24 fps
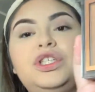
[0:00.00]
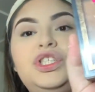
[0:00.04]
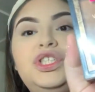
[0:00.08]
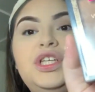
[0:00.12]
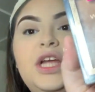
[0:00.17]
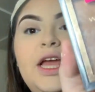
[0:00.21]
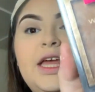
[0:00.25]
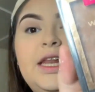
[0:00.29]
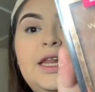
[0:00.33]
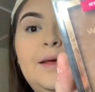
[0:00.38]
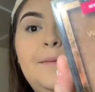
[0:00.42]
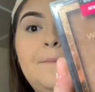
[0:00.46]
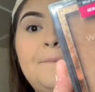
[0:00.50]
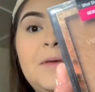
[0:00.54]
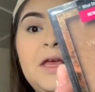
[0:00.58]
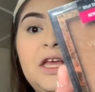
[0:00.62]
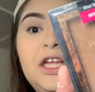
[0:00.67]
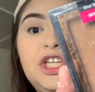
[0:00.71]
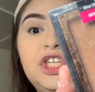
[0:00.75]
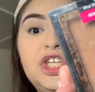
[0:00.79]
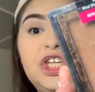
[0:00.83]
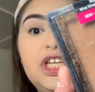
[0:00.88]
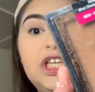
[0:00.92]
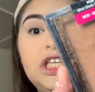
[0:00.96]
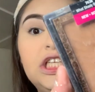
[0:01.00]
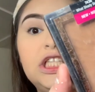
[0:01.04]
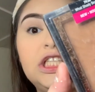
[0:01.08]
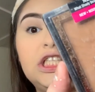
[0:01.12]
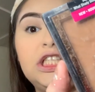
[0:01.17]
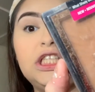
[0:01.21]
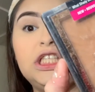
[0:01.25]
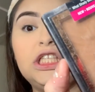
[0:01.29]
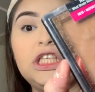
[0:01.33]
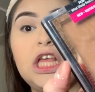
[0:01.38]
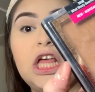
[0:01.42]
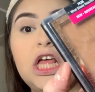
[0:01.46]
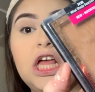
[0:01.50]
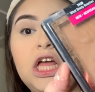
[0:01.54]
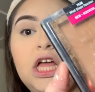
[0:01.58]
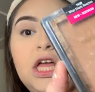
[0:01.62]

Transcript: Shady Beaches